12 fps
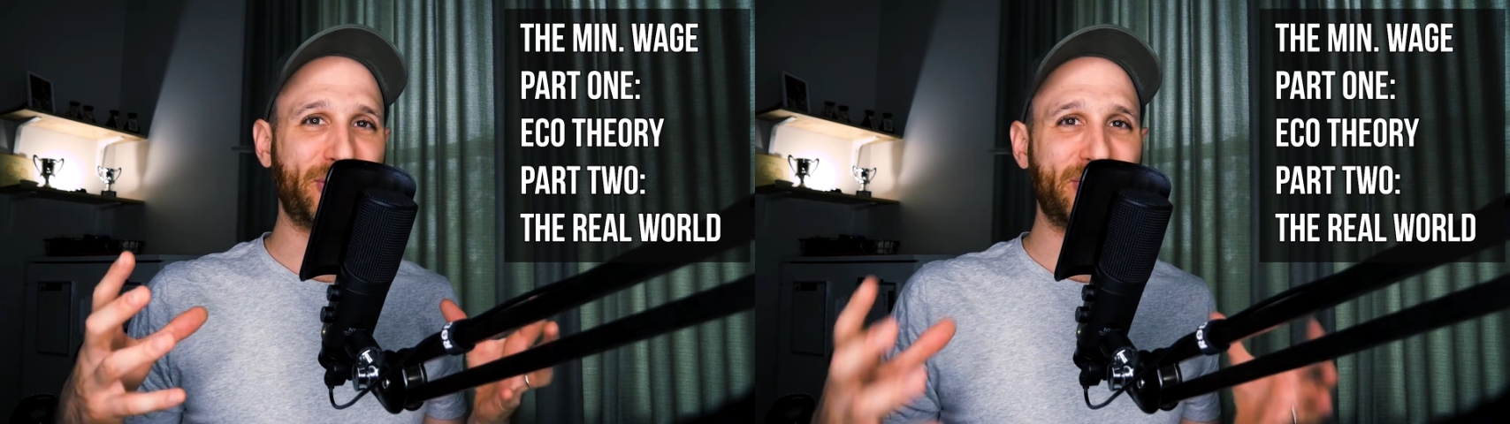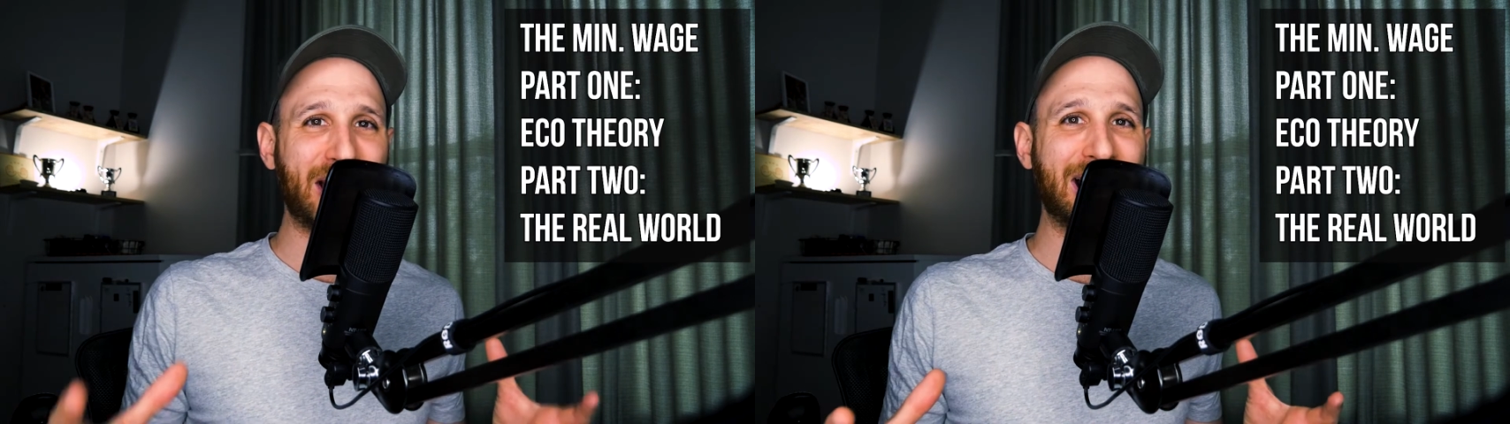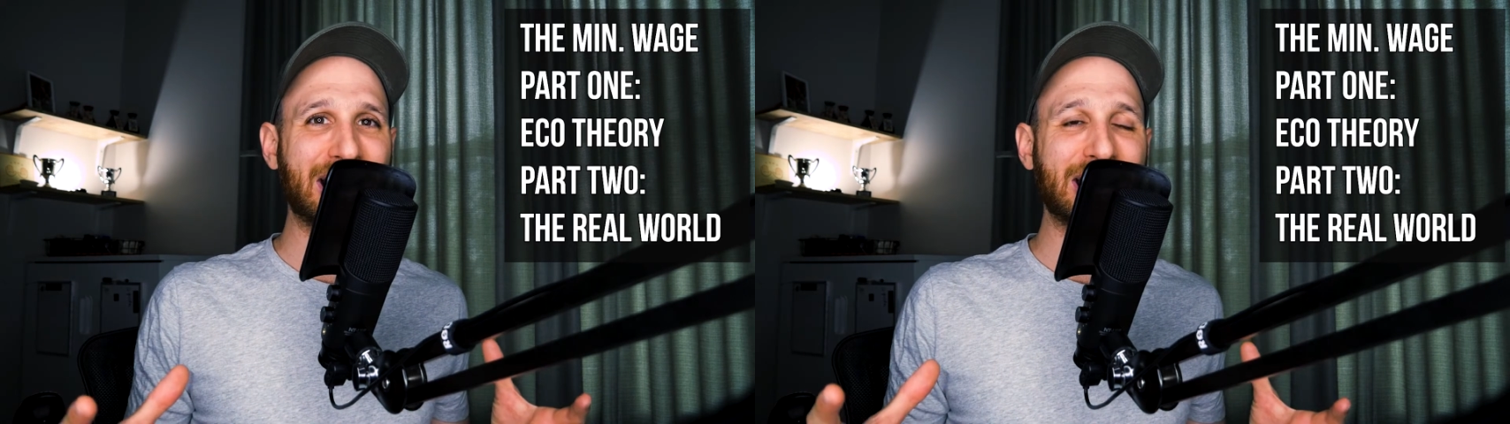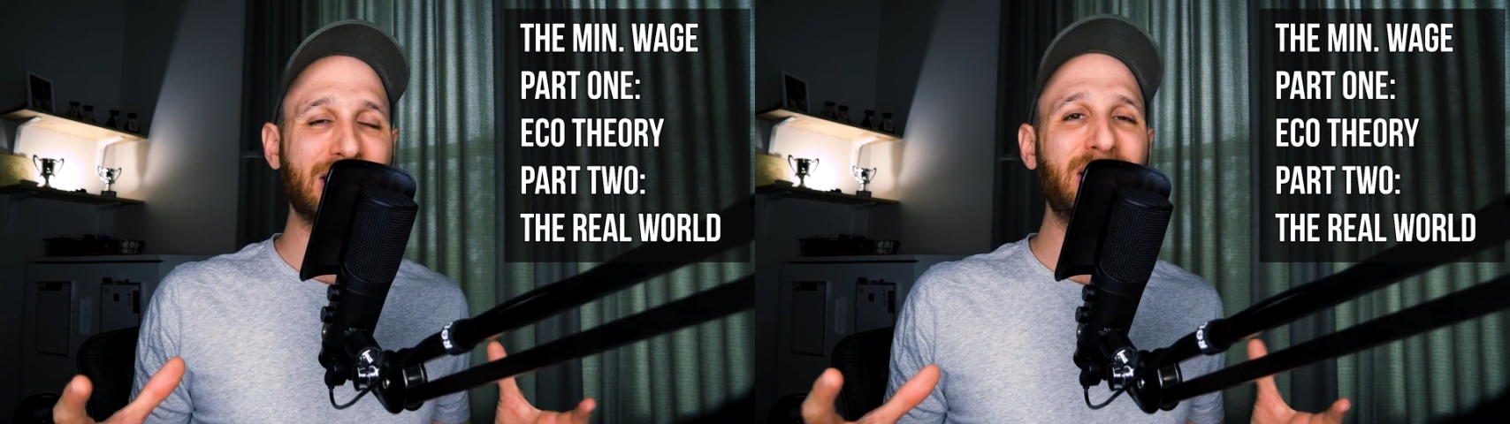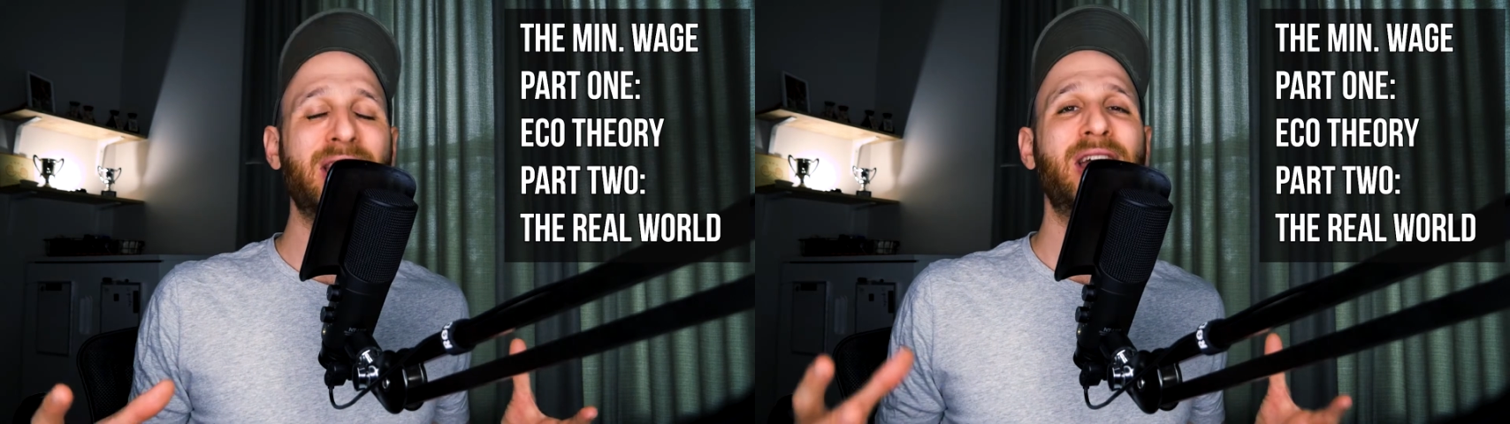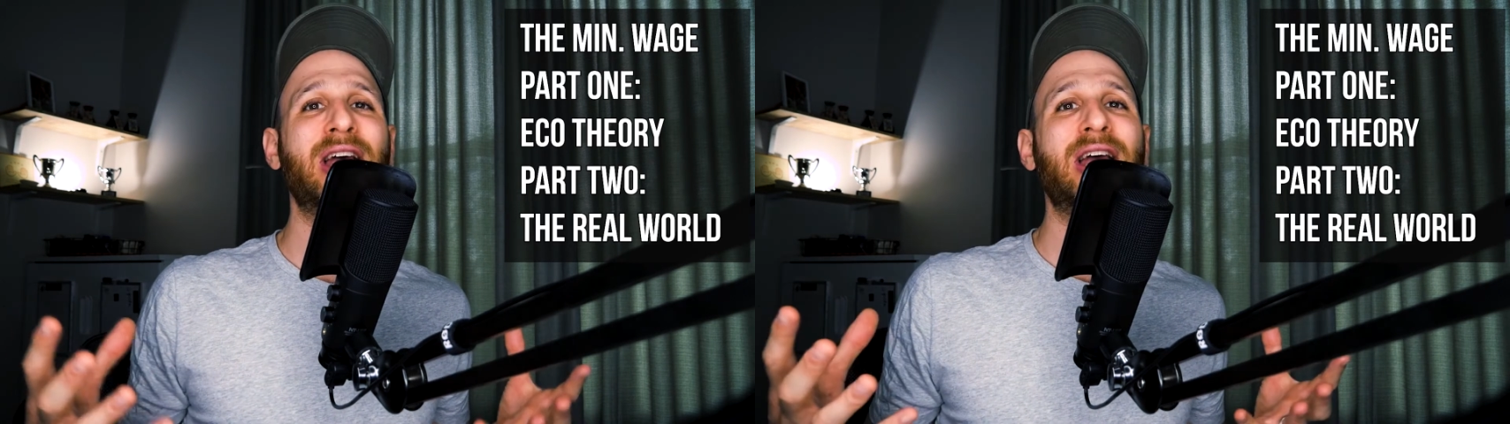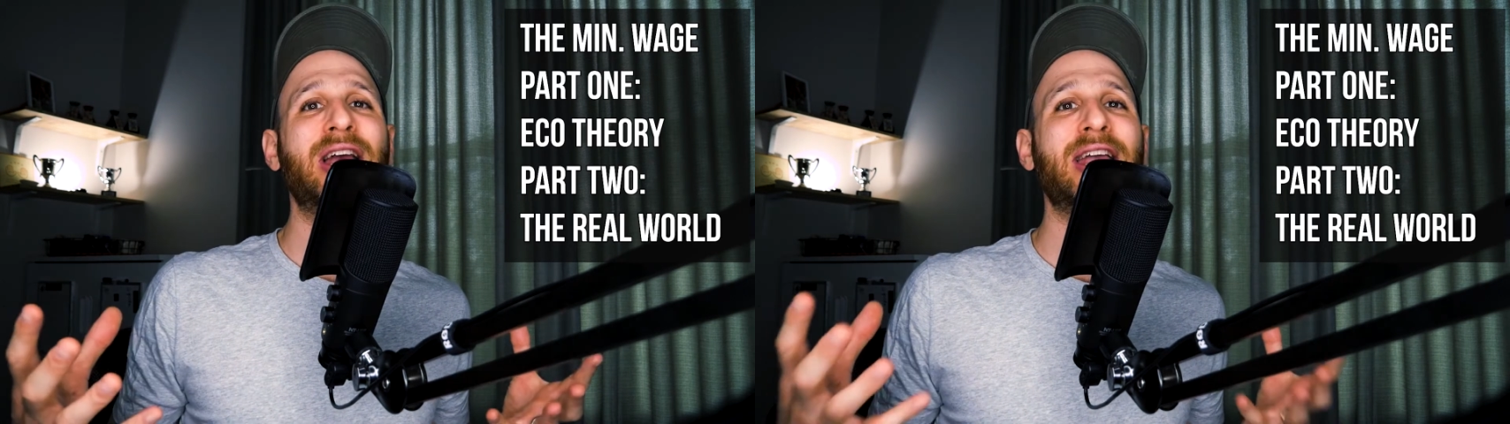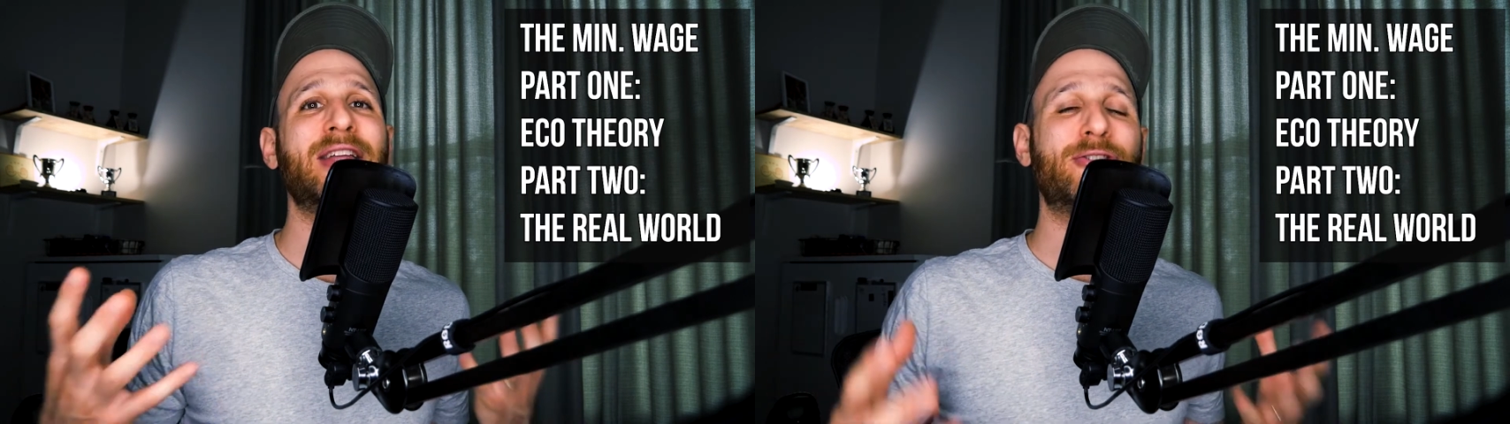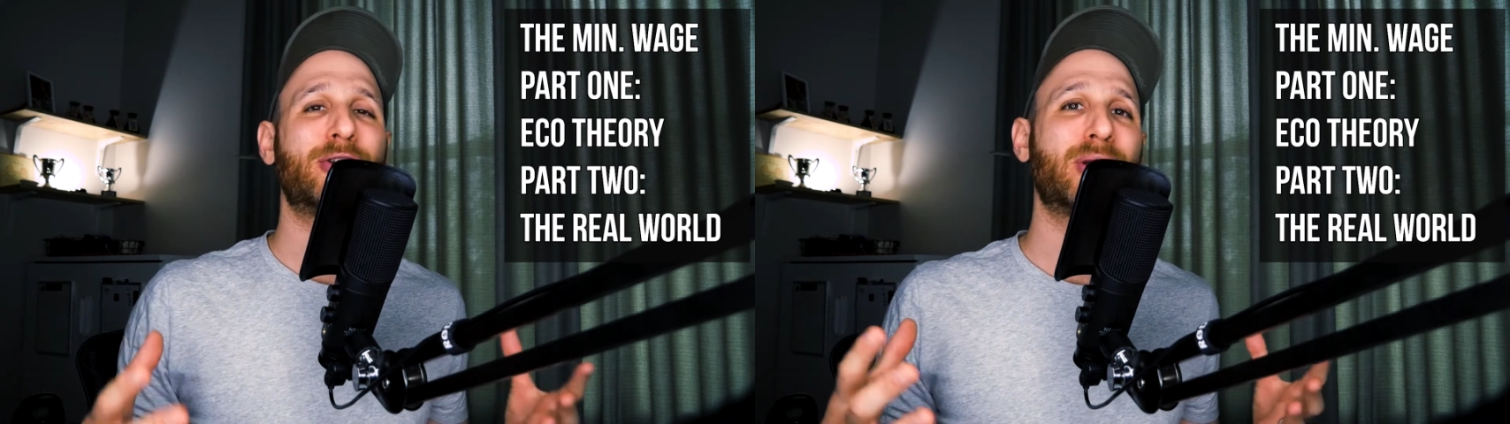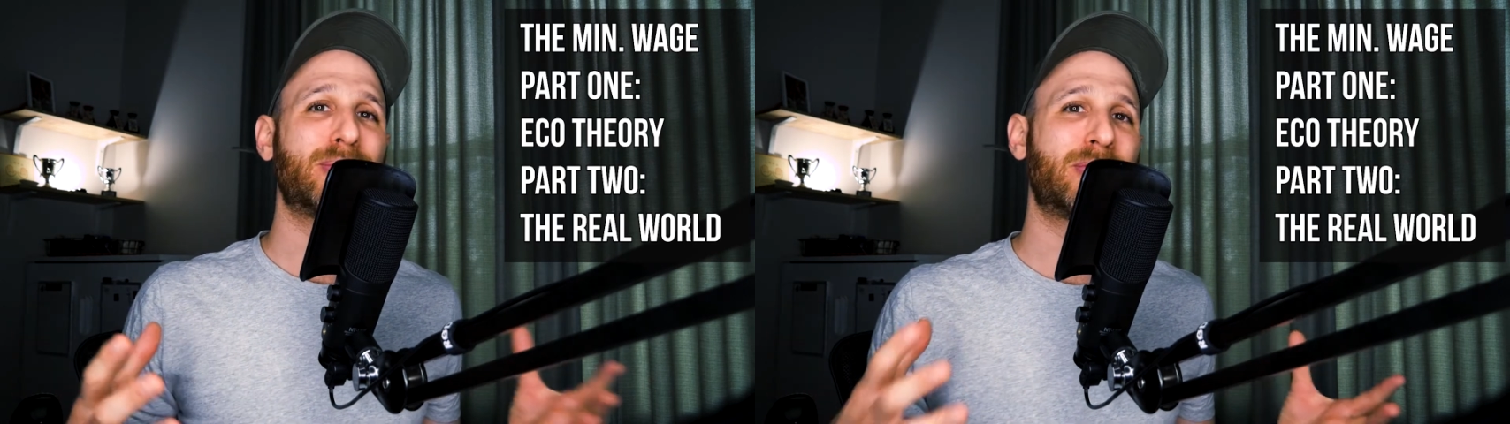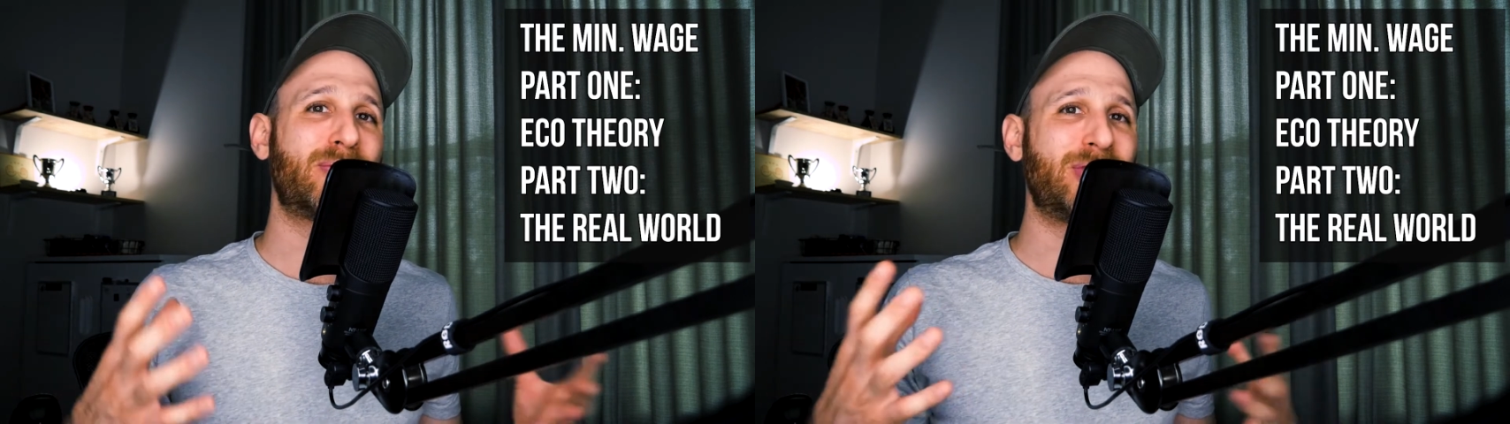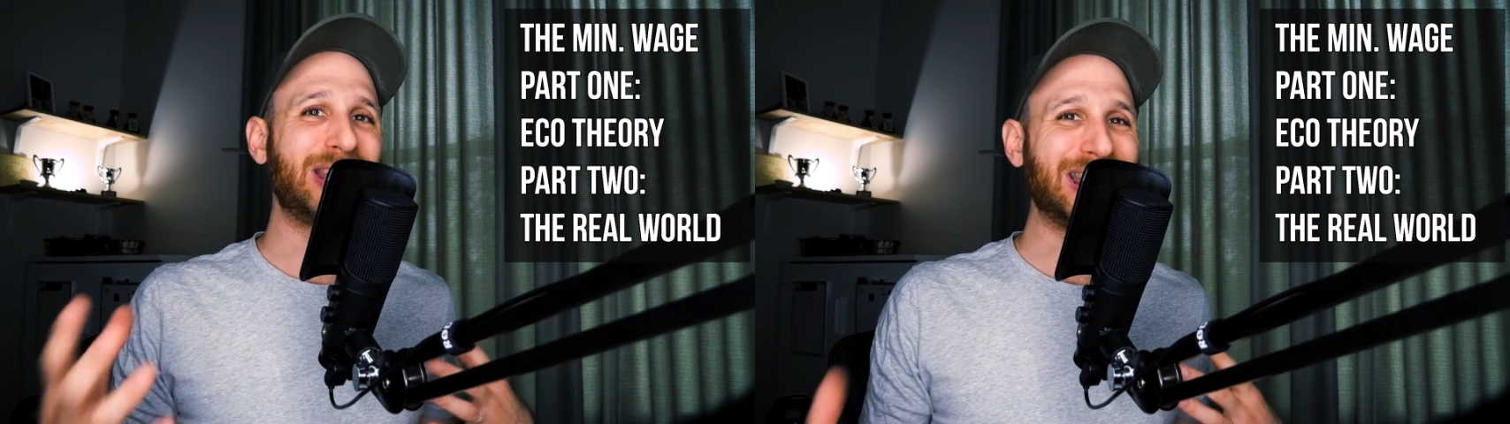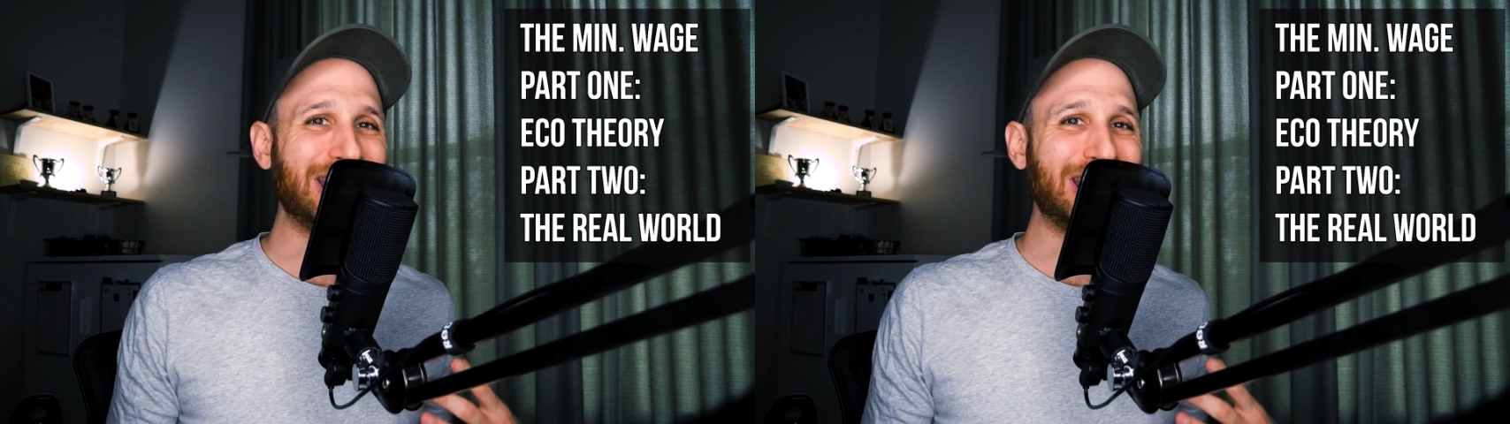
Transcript: say in terms of the